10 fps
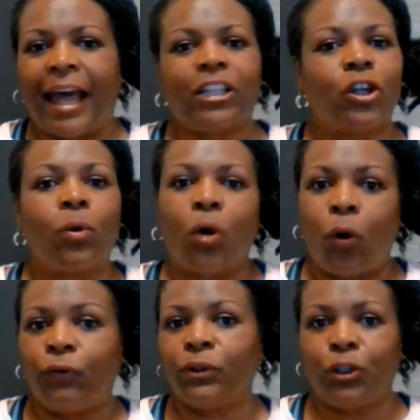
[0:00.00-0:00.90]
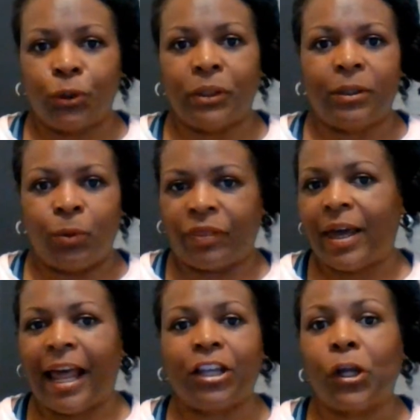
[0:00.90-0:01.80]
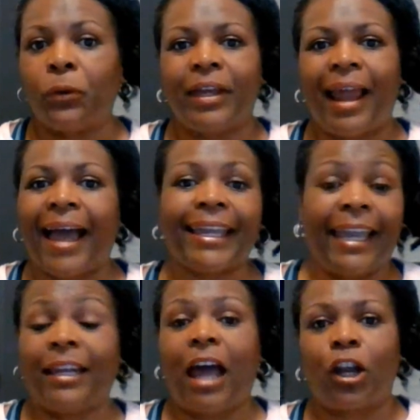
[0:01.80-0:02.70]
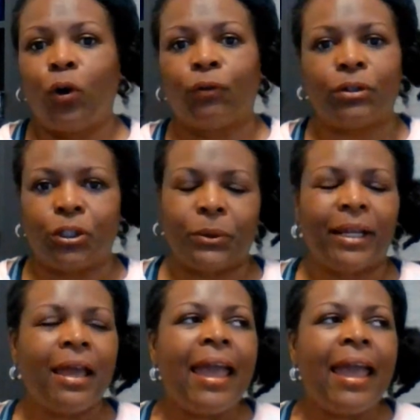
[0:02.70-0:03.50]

I don't overdo it with that. I know that I cannot overdo it.